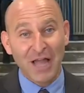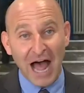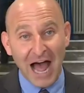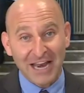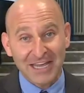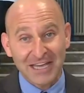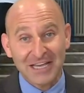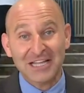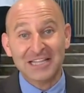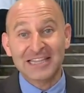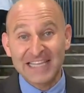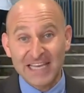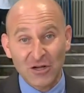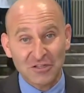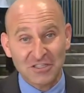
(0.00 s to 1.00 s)
plodding
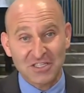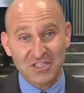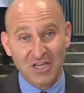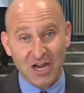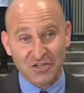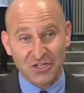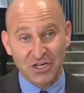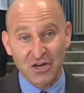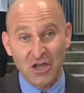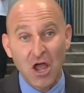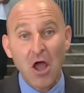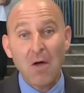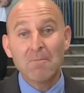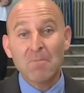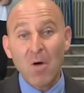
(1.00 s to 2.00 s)
legal discussion,
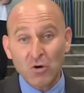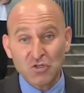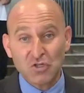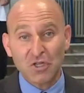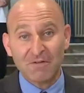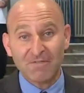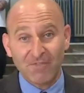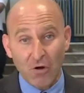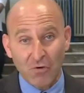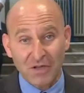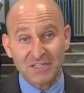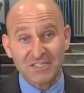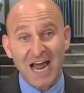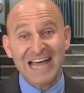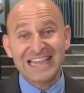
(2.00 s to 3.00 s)
mostly
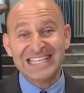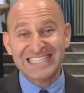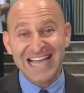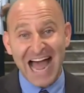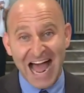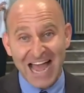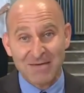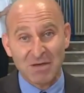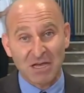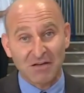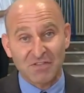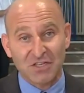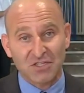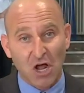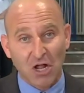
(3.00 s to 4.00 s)
focused on the
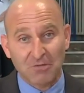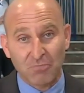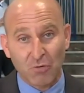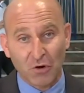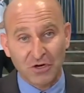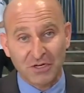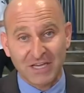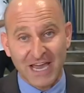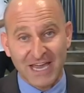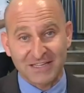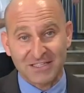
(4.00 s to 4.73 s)
timing of this all-important